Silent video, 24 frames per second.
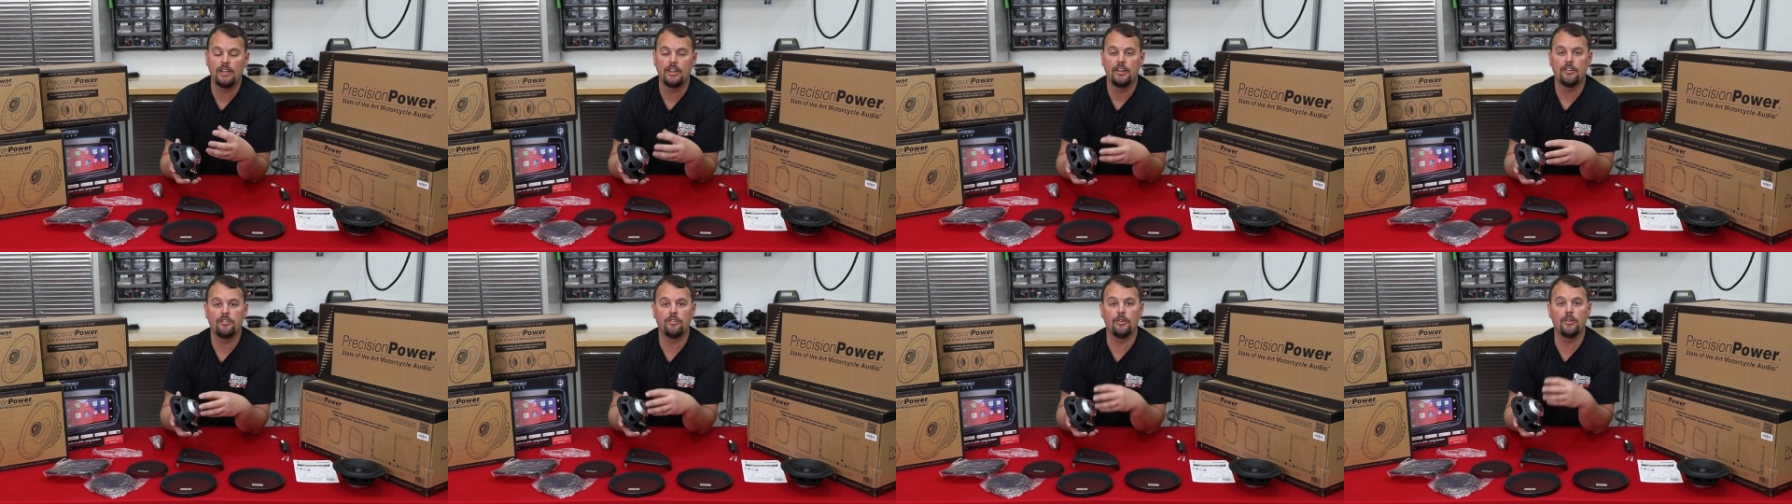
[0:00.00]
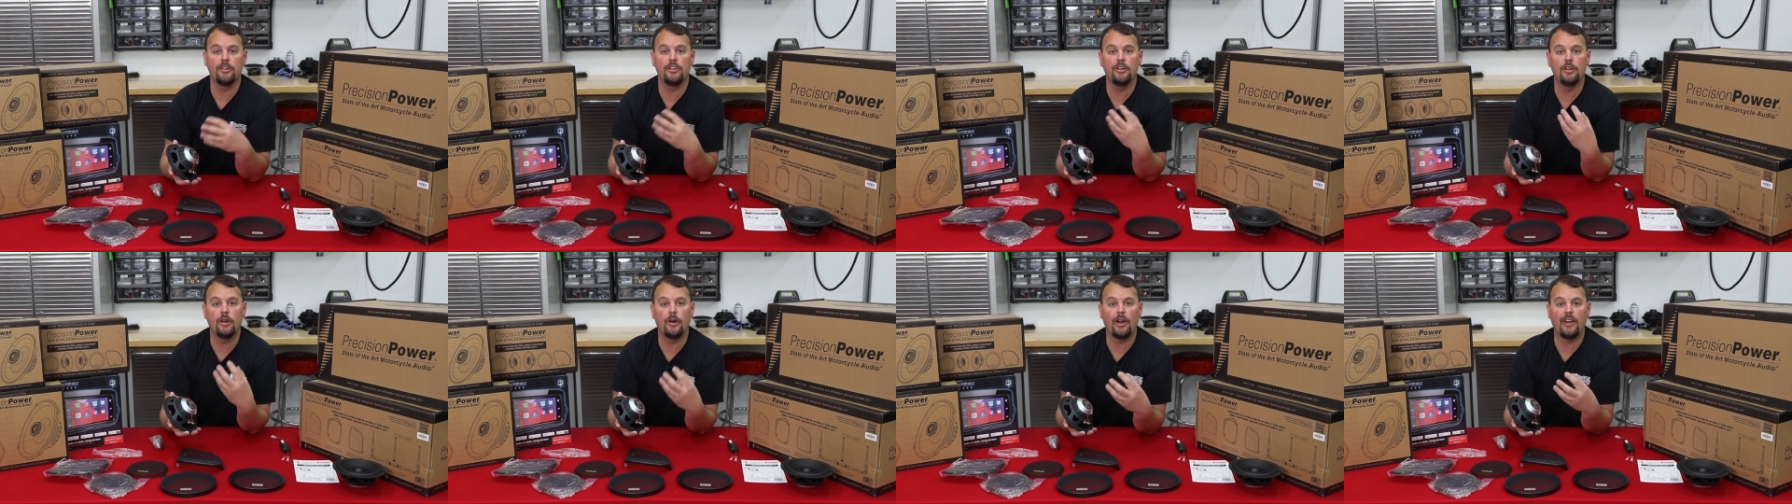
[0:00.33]
so
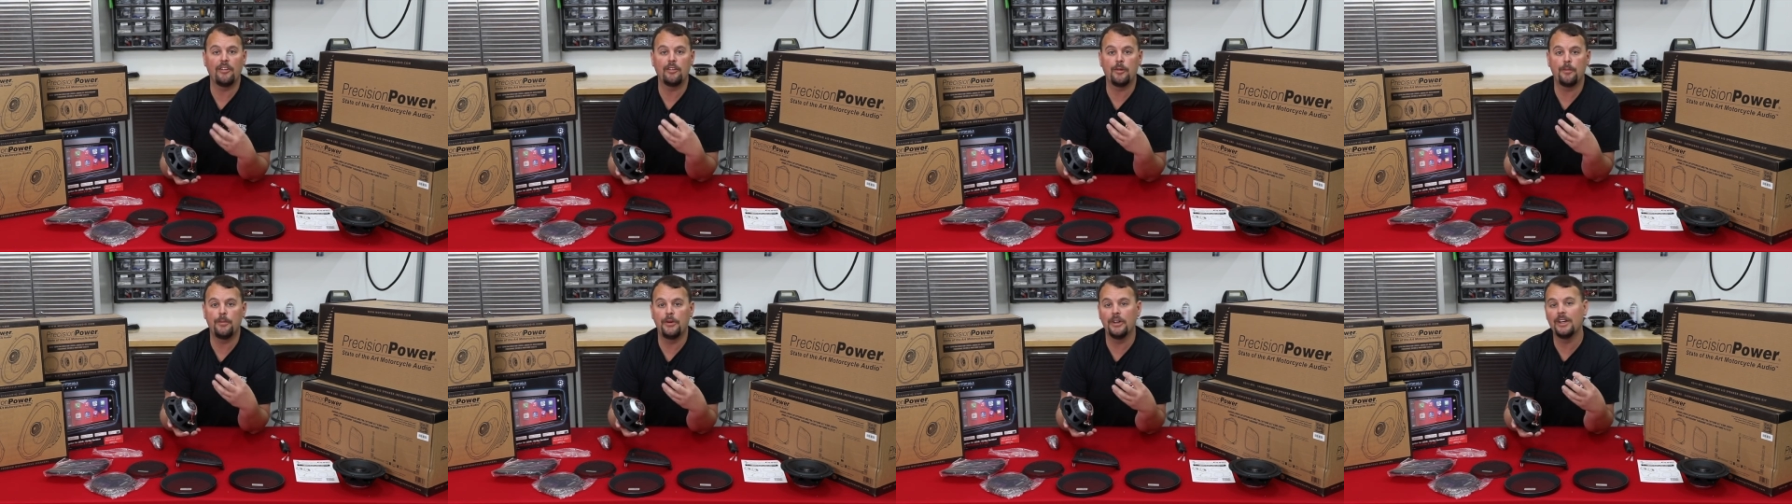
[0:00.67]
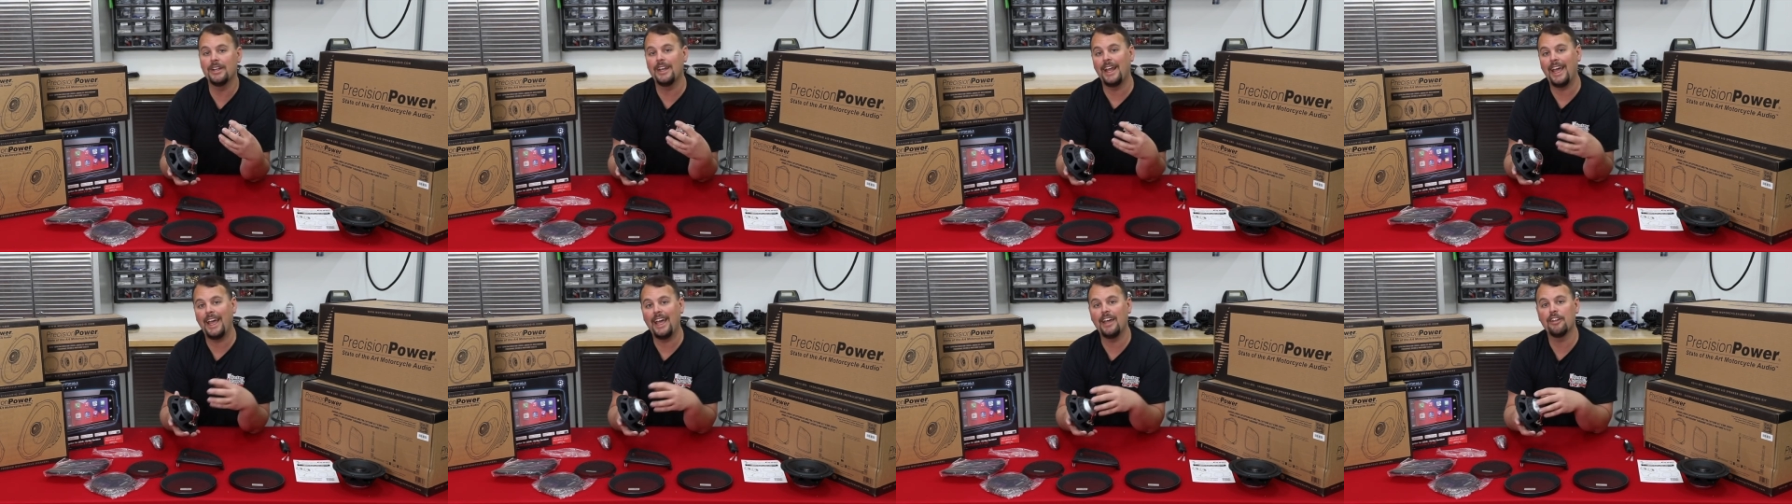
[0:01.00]
you don't have to
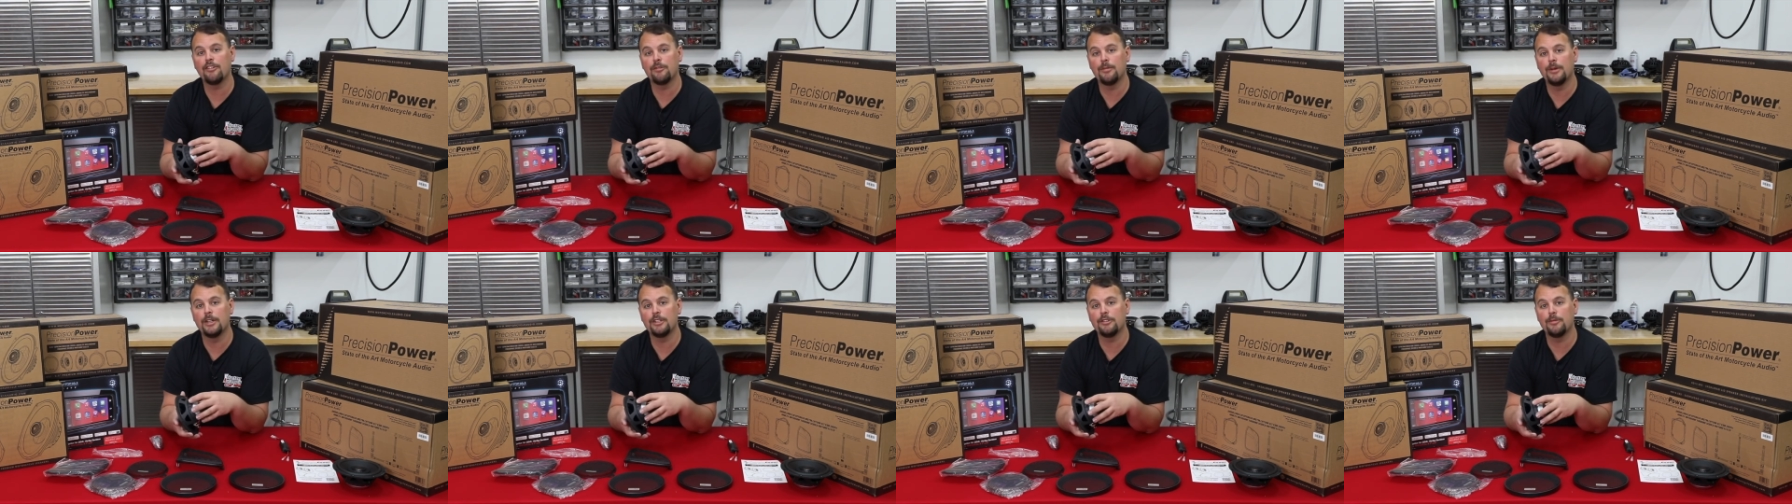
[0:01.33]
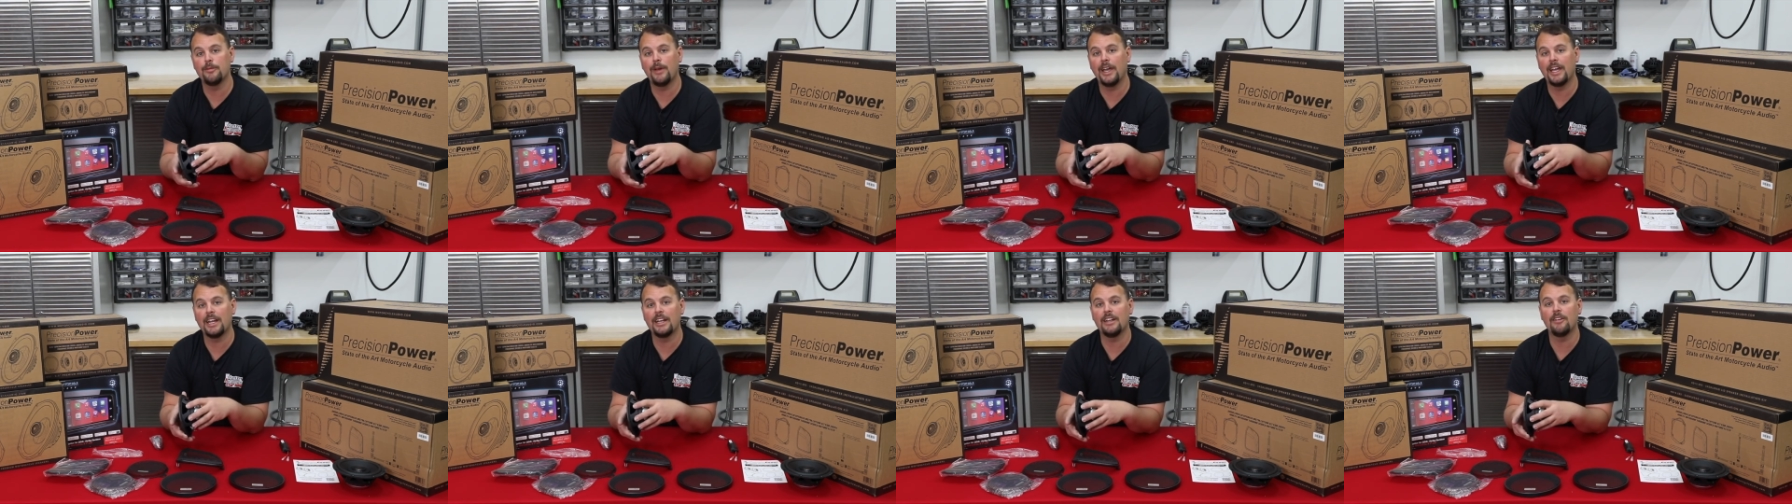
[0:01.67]
put as much
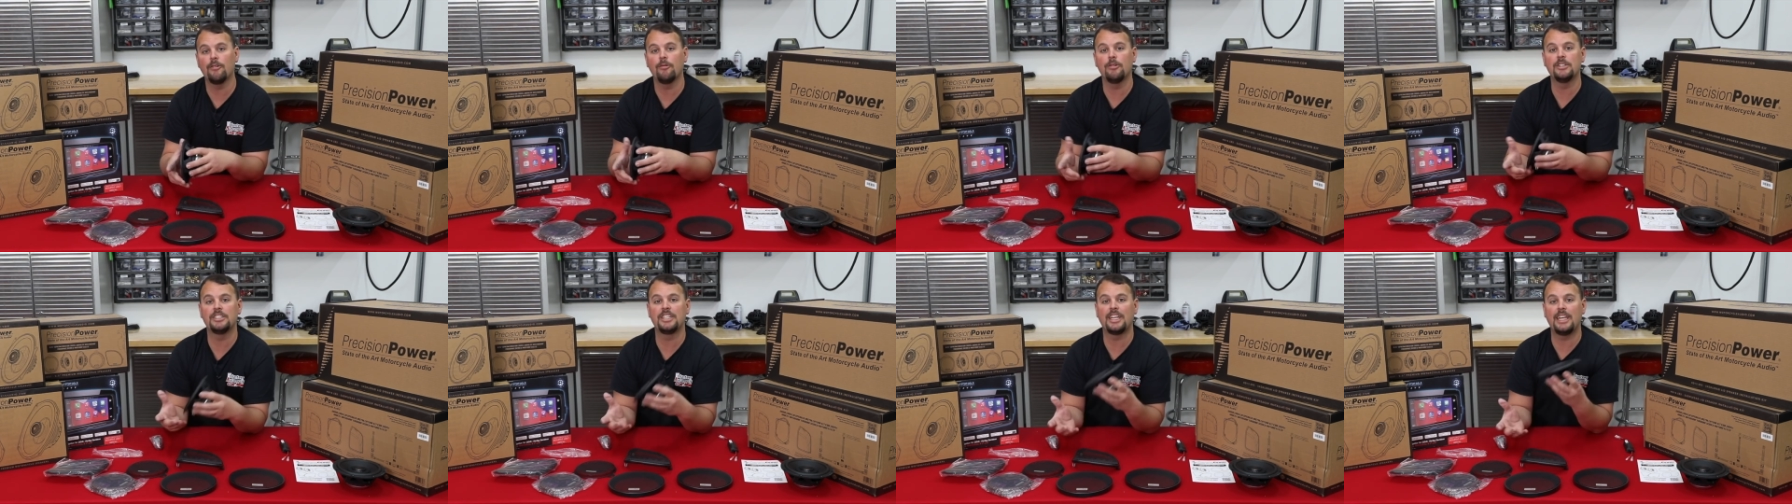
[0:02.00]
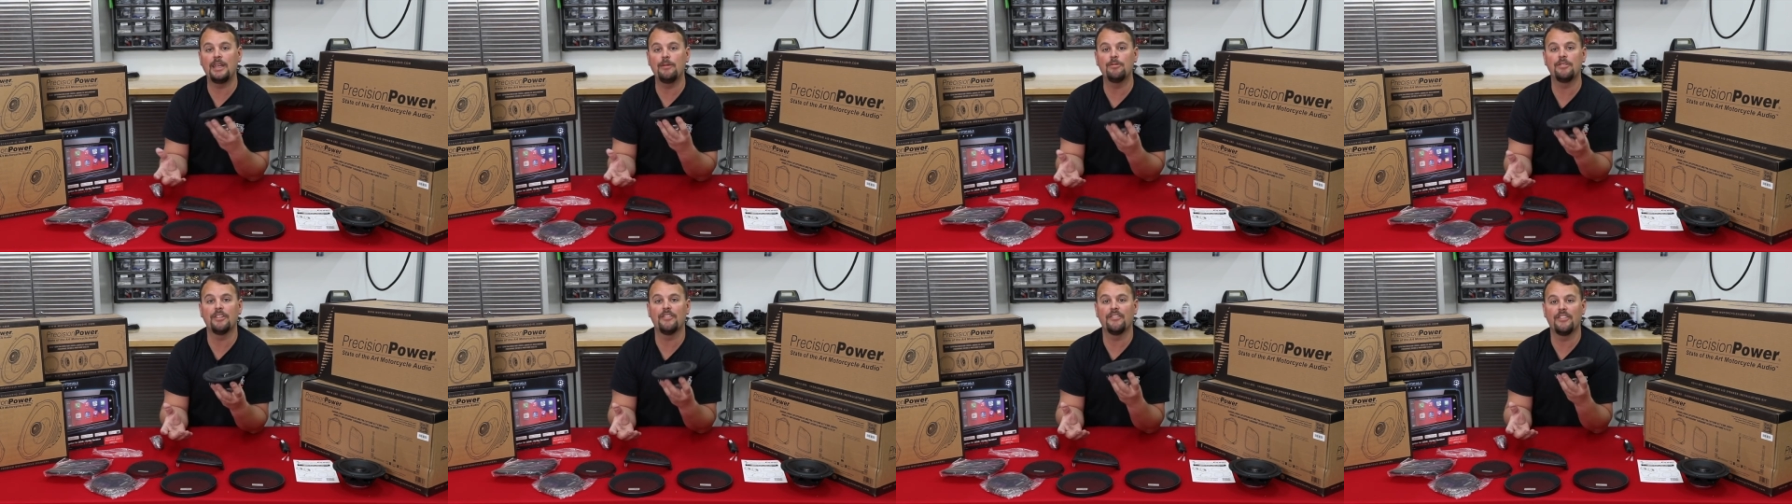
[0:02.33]
magnet, which
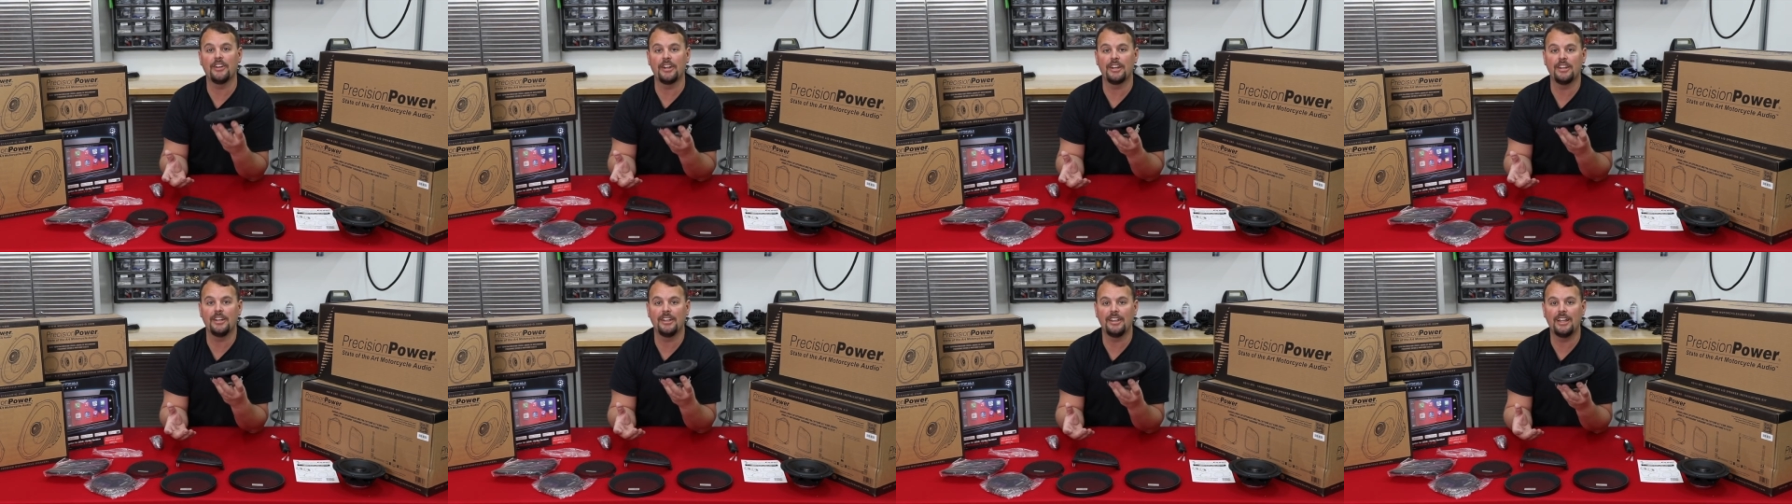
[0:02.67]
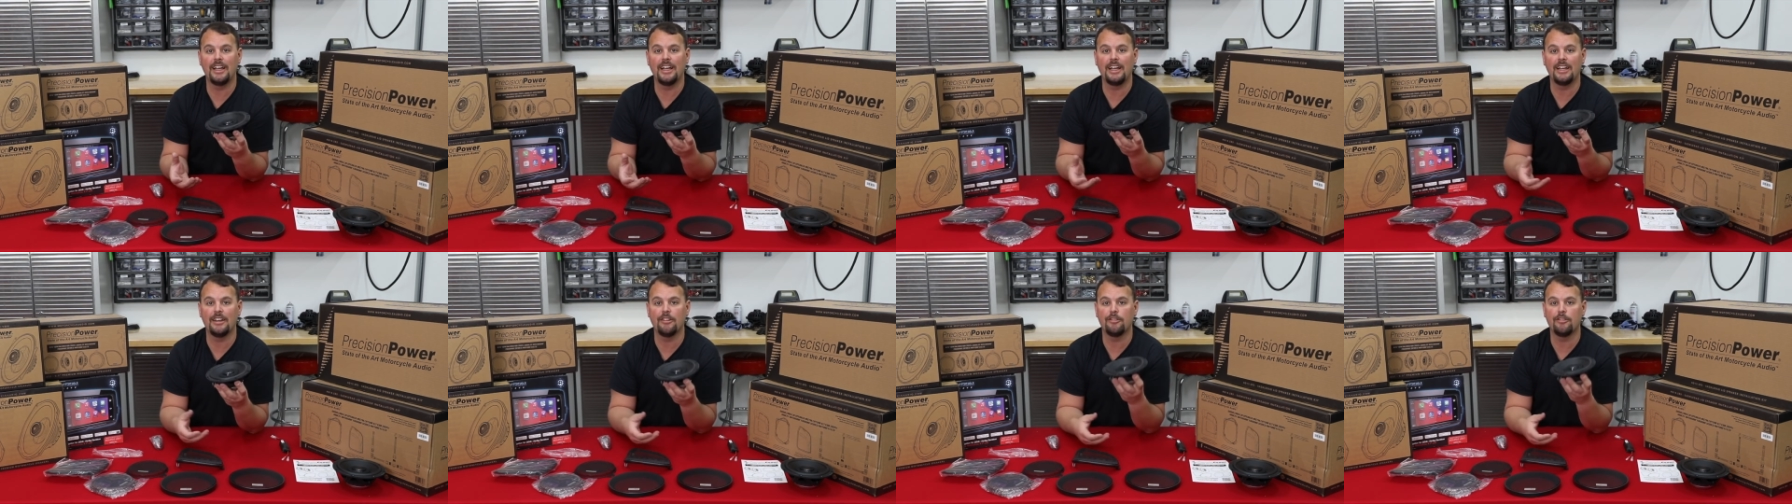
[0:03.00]
keeps it very light.